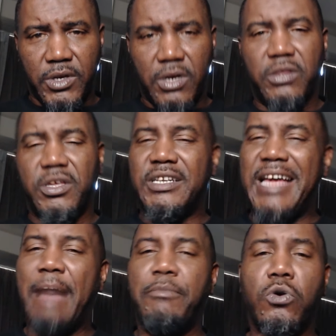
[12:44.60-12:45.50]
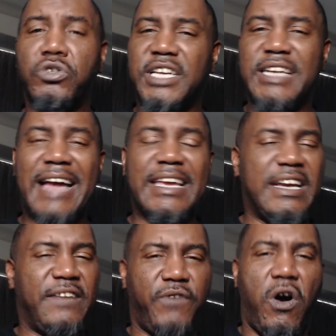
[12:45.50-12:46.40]
The Damus did not get
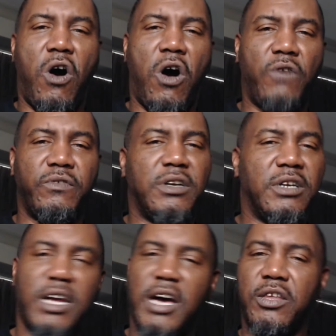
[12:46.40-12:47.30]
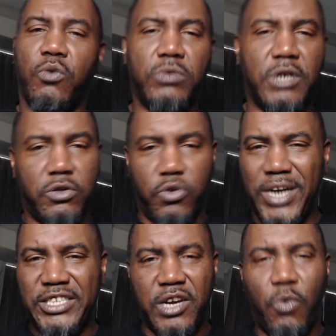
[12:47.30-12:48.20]
involved. The other, the rest
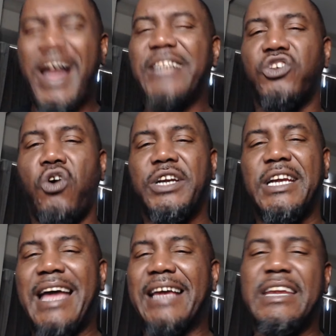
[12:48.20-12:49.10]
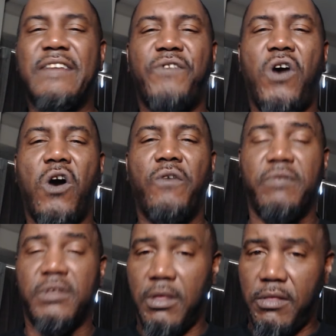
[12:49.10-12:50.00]
of the watch card did not get involved.
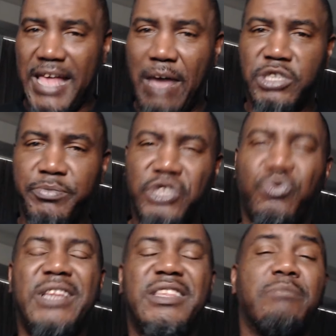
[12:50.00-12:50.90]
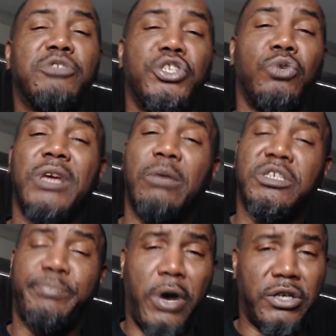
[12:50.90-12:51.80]
That was between them two. It was
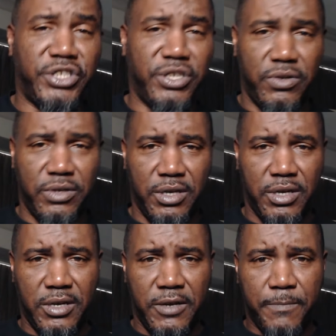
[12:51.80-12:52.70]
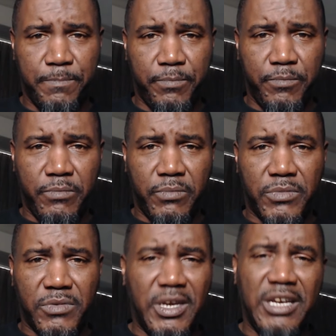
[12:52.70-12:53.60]
personal.
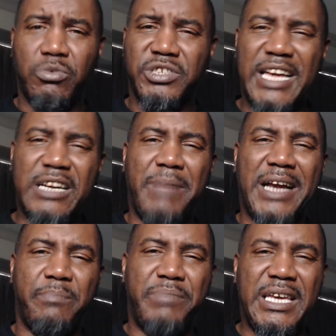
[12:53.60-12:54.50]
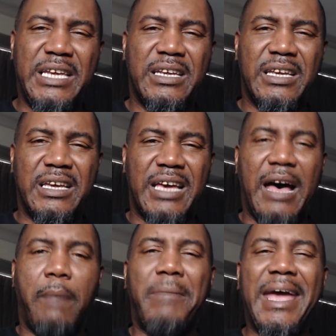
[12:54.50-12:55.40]
And it was not about to be a
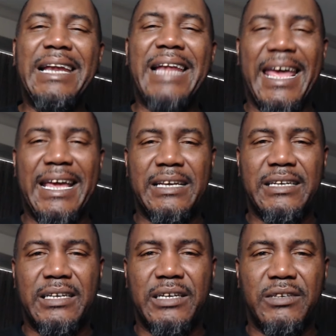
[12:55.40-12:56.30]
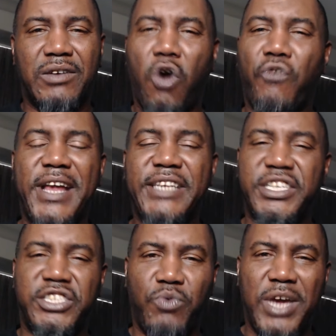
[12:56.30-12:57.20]
melee over that
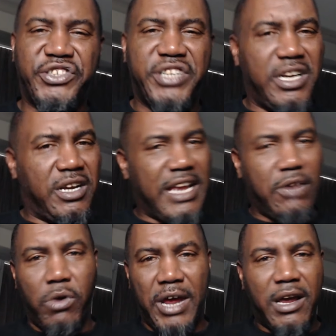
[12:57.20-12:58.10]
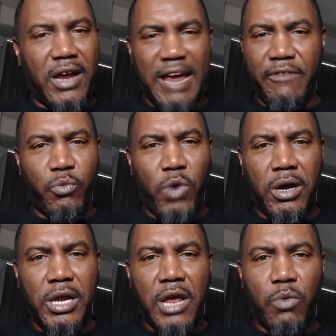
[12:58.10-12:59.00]
situation. They everyone
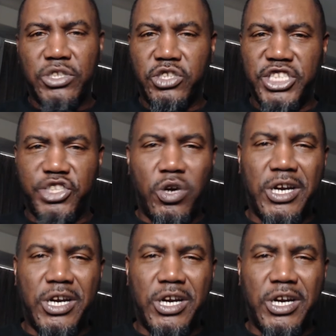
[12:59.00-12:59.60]
was just going to